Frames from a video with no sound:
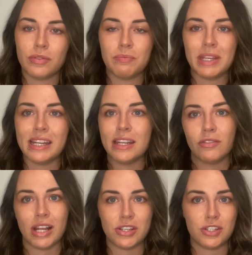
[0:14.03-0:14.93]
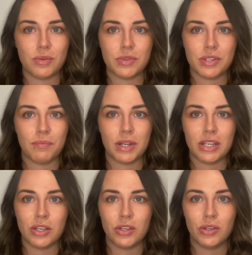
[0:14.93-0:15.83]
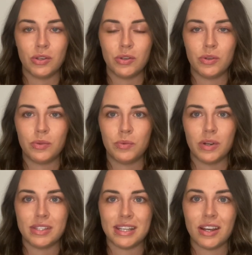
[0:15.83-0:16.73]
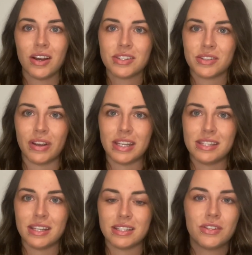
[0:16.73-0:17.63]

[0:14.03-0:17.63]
being in a relationship with somebody who was incarcerated.